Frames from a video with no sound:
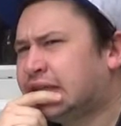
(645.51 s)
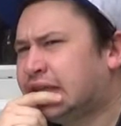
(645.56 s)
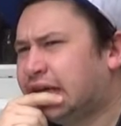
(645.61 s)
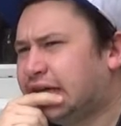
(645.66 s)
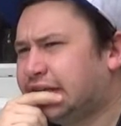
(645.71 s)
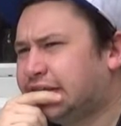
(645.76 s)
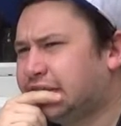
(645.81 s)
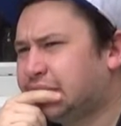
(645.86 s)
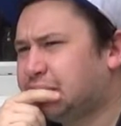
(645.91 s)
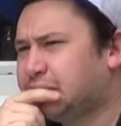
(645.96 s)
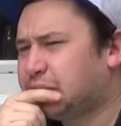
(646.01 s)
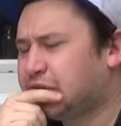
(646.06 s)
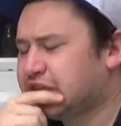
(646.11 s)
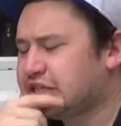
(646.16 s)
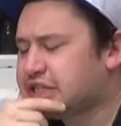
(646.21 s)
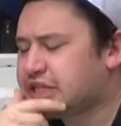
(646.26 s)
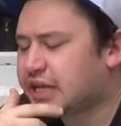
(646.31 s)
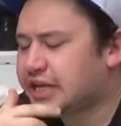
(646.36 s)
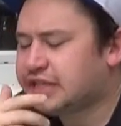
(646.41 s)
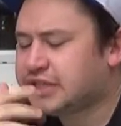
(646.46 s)
But
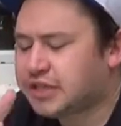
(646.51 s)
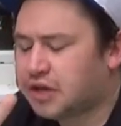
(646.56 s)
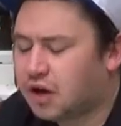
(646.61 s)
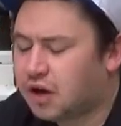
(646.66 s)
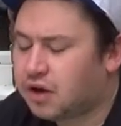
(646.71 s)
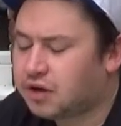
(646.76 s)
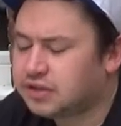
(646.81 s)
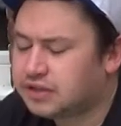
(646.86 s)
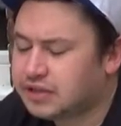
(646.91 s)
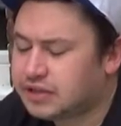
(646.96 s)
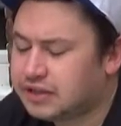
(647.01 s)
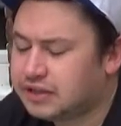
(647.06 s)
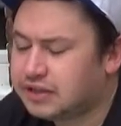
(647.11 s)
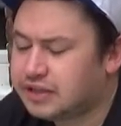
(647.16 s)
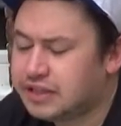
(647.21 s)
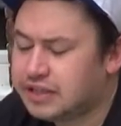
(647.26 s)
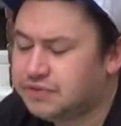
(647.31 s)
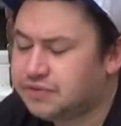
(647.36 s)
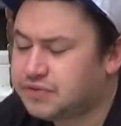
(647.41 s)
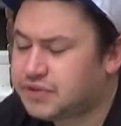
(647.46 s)
it's hard to
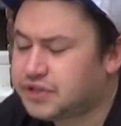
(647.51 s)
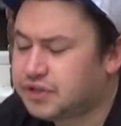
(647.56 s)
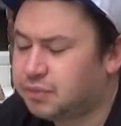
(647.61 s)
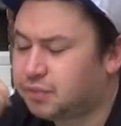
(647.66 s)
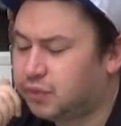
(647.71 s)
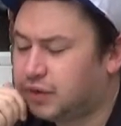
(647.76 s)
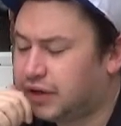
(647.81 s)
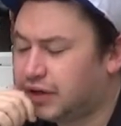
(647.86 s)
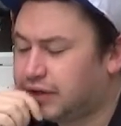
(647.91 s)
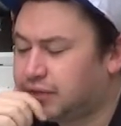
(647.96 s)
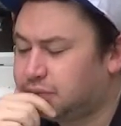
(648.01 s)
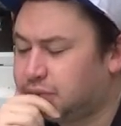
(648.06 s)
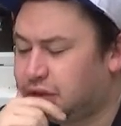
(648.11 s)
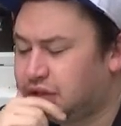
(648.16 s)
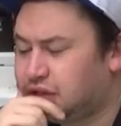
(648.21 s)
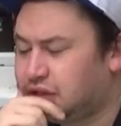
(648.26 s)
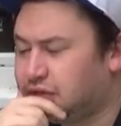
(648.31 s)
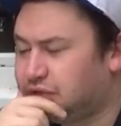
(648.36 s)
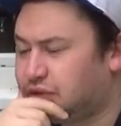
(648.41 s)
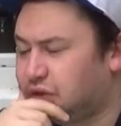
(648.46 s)
leave somewhere
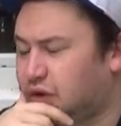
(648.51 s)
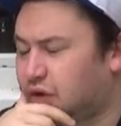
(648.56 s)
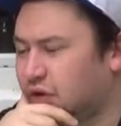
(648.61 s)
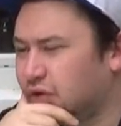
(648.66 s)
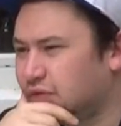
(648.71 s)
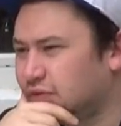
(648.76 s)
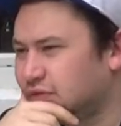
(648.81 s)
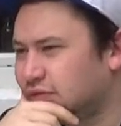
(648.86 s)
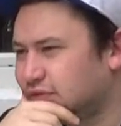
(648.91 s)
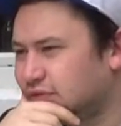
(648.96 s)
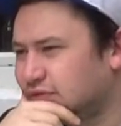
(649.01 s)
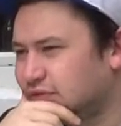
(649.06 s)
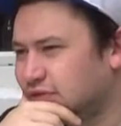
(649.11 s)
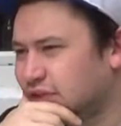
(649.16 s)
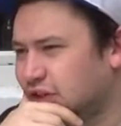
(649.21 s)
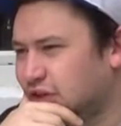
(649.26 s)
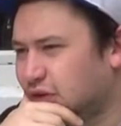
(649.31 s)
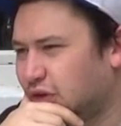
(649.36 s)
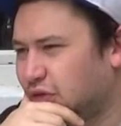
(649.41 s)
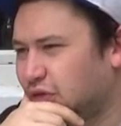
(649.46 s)
when you've got,
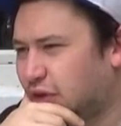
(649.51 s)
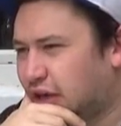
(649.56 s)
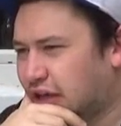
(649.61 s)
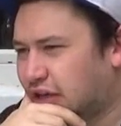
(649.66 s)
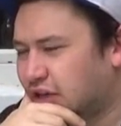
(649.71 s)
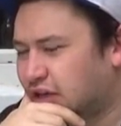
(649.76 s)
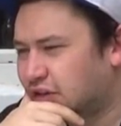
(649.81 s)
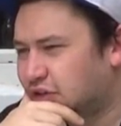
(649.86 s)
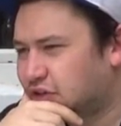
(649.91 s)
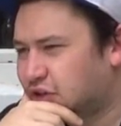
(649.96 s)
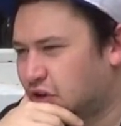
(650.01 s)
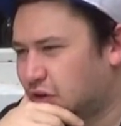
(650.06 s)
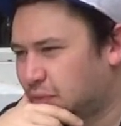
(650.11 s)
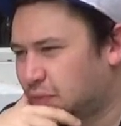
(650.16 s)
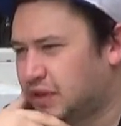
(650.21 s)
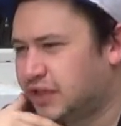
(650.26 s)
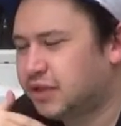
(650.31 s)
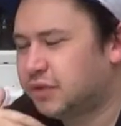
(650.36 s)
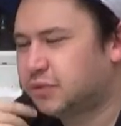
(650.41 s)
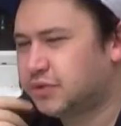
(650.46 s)
you know, a regular
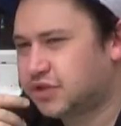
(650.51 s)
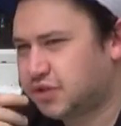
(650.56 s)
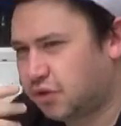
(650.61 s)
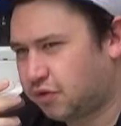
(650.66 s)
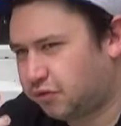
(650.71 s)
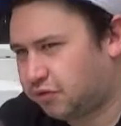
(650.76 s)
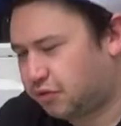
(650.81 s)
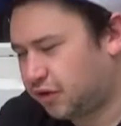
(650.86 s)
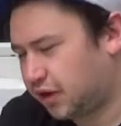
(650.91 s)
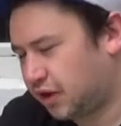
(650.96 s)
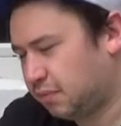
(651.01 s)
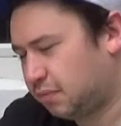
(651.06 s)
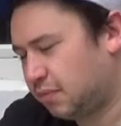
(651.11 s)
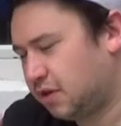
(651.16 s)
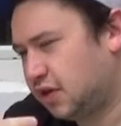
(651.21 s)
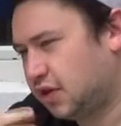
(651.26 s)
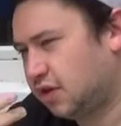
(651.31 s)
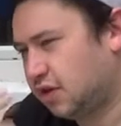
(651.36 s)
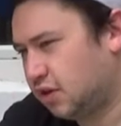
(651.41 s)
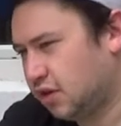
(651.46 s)
job. Leah was offering it
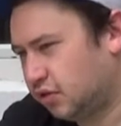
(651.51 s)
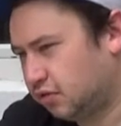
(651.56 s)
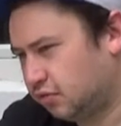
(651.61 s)
me,